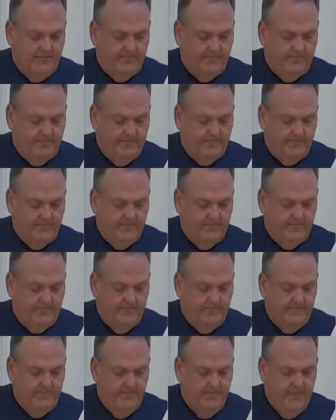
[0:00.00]

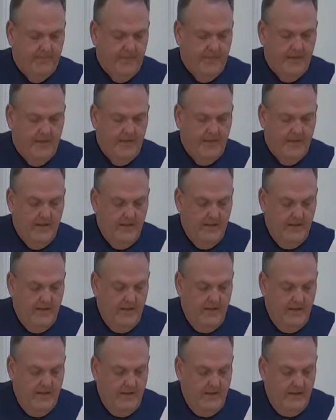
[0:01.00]

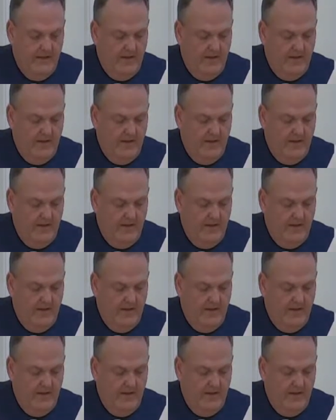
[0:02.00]
(no one is talking)